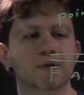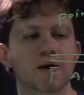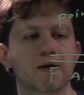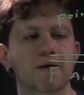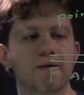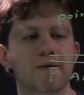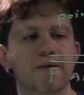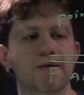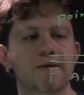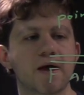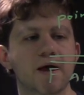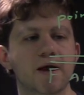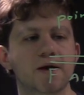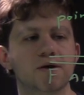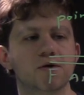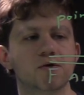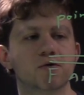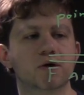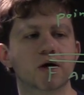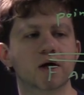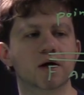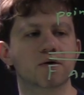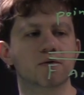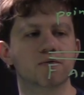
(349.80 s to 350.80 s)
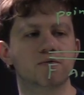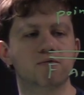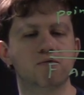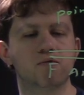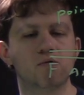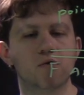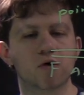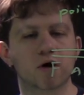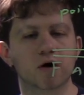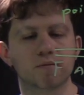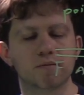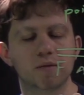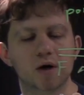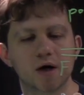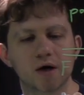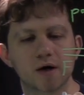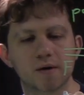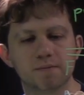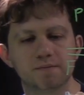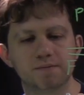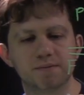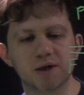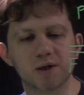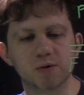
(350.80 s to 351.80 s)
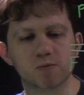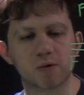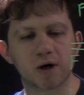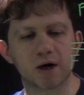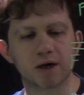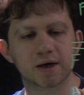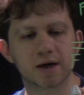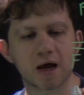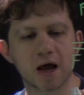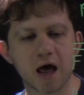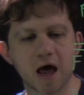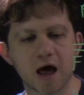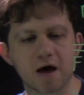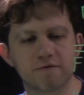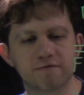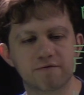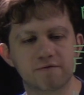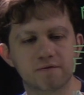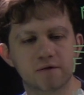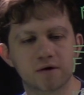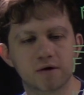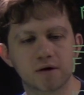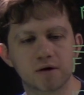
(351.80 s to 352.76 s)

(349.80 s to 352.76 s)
then you can form P1F.